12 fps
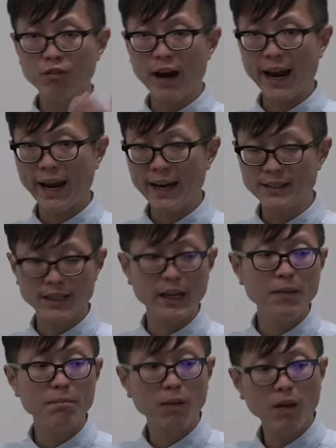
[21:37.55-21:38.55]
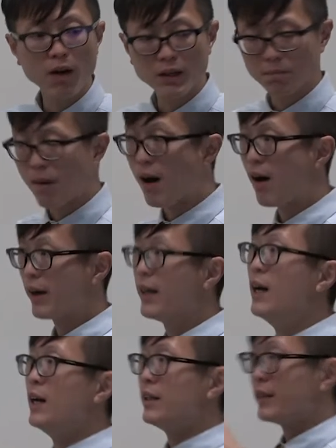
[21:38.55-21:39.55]
rates implied by
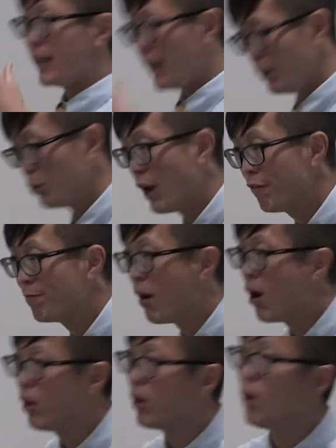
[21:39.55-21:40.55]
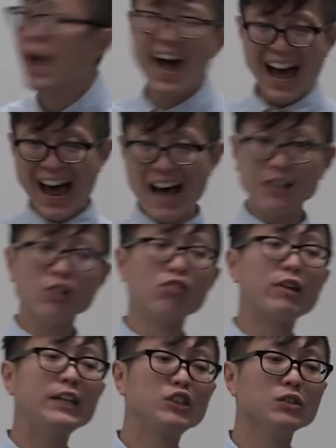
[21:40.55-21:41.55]
the heat wave model and the
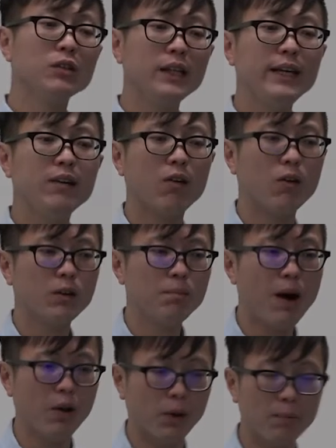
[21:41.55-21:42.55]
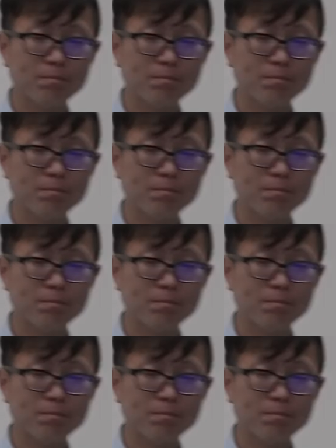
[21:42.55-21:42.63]
original Lee Corder model.